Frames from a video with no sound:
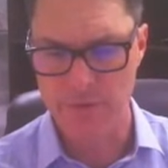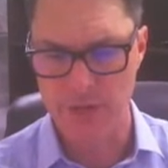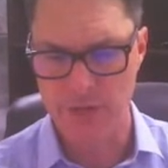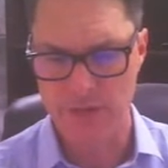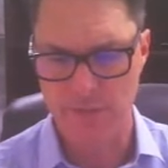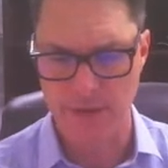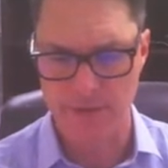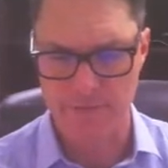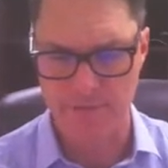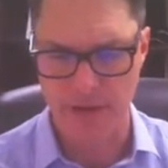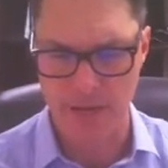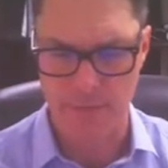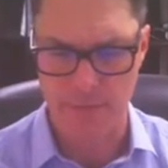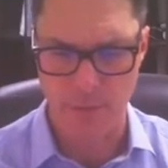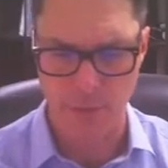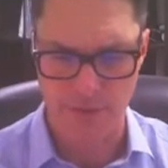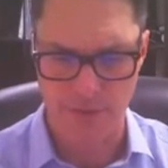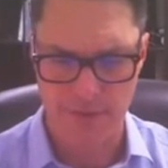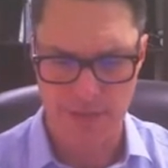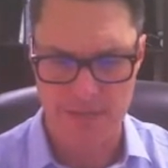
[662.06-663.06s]
to my final
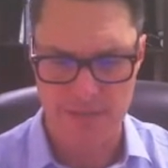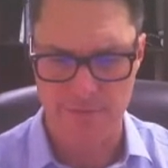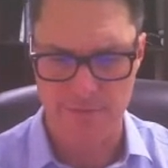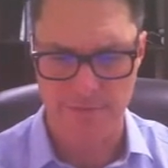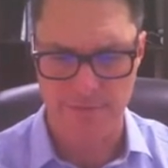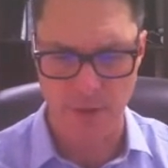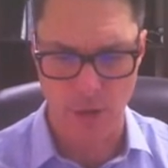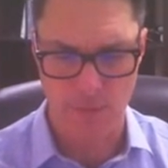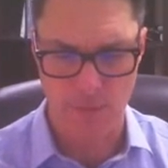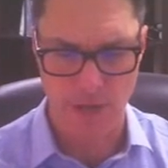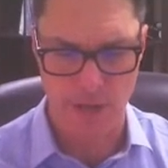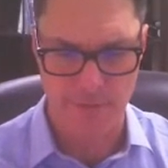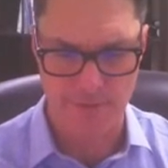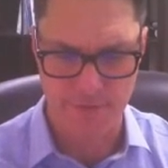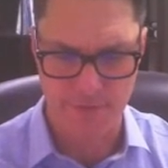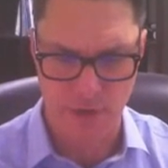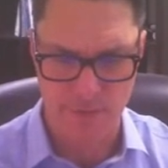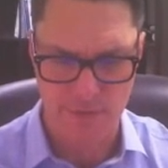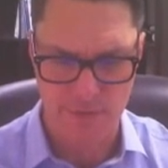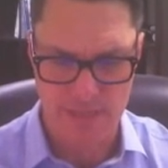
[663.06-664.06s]
point, that's FOMO,
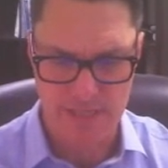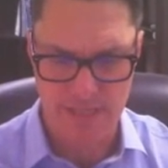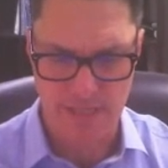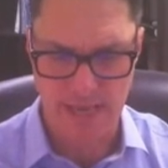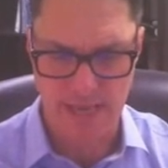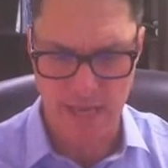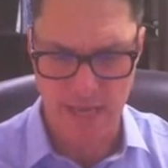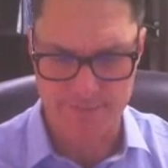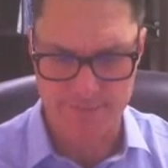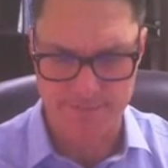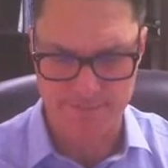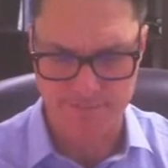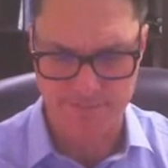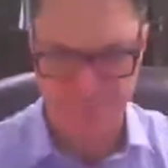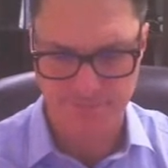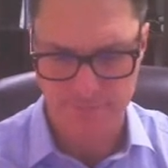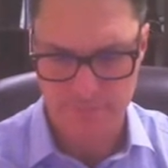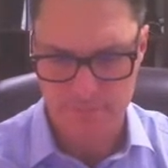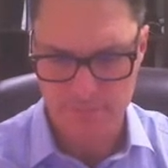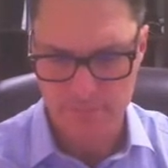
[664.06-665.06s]
fear of missing out,
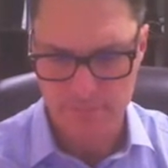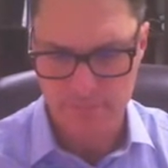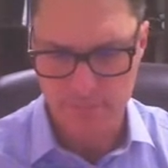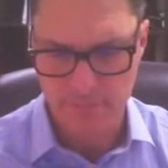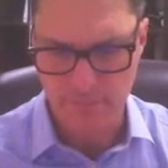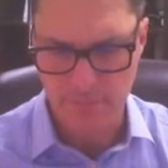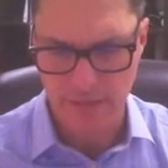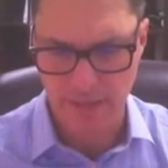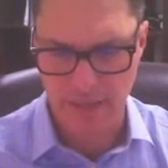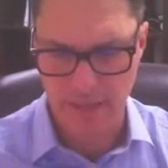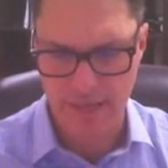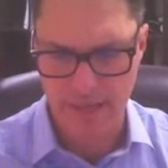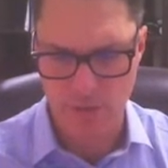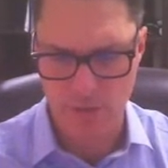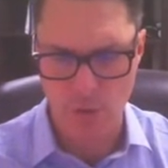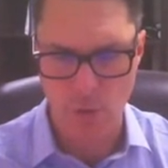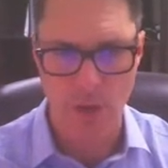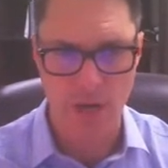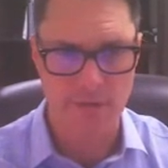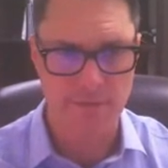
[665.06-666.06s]
and
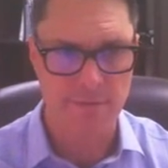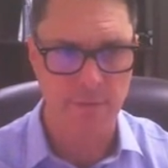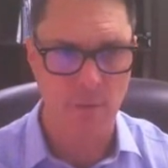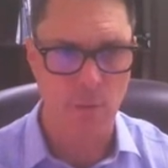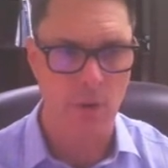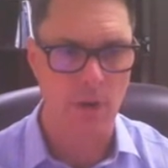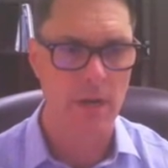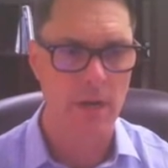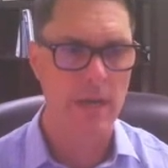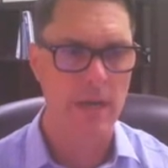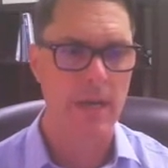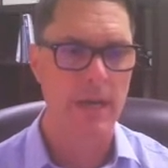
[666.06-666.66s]
quad 4.